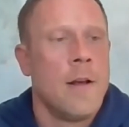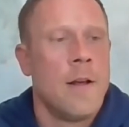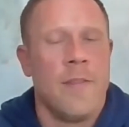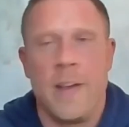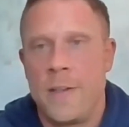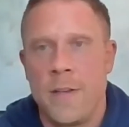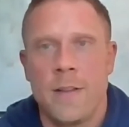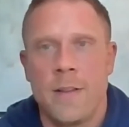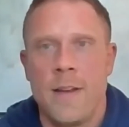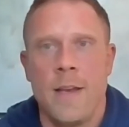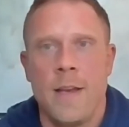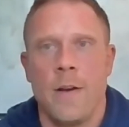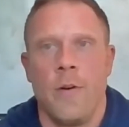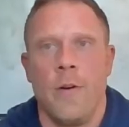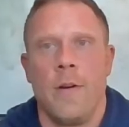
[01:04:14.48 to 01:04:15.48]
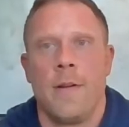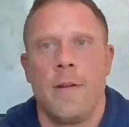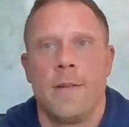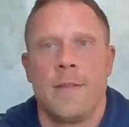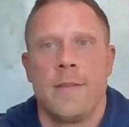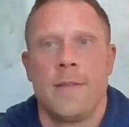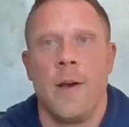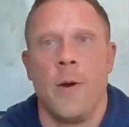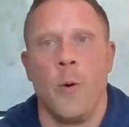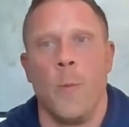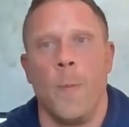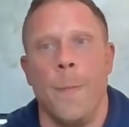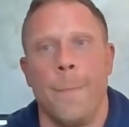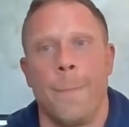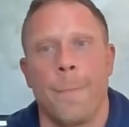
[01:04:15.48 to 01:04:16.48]
they took the deal.
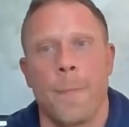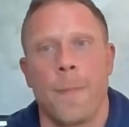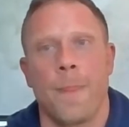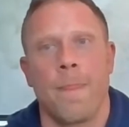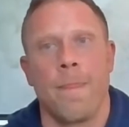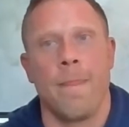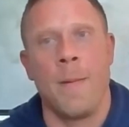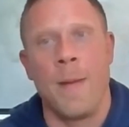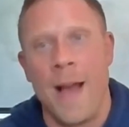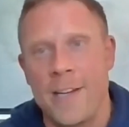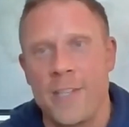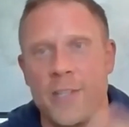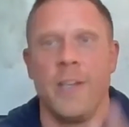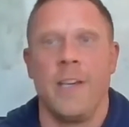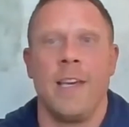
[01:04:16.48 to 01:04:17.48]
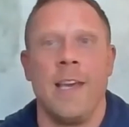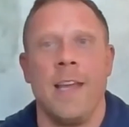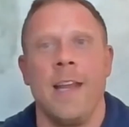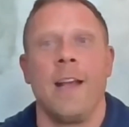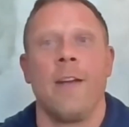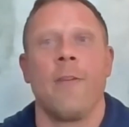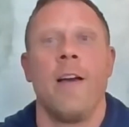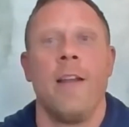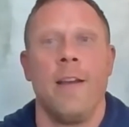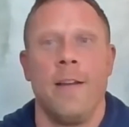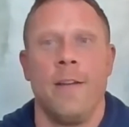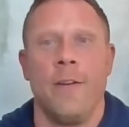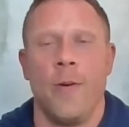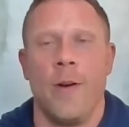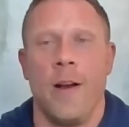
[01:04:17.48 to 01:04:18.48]
So I'm actually getting ready
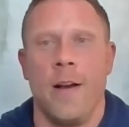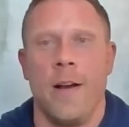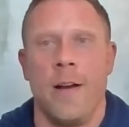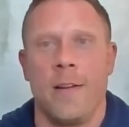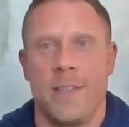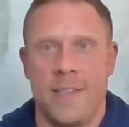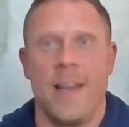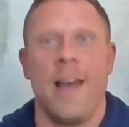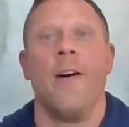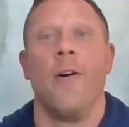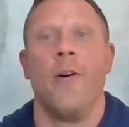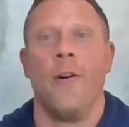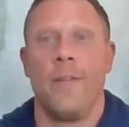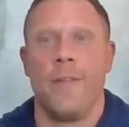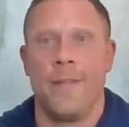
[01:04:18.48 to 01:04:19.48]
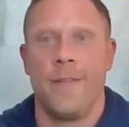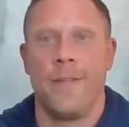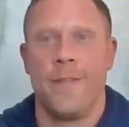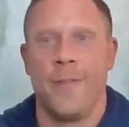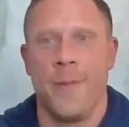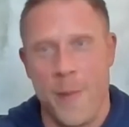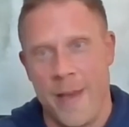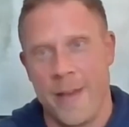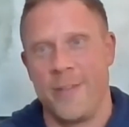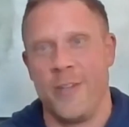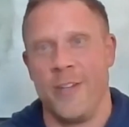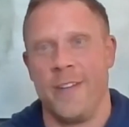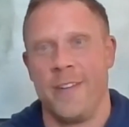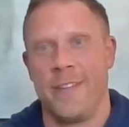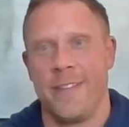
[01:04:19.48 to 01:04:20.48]
to sell the mansion.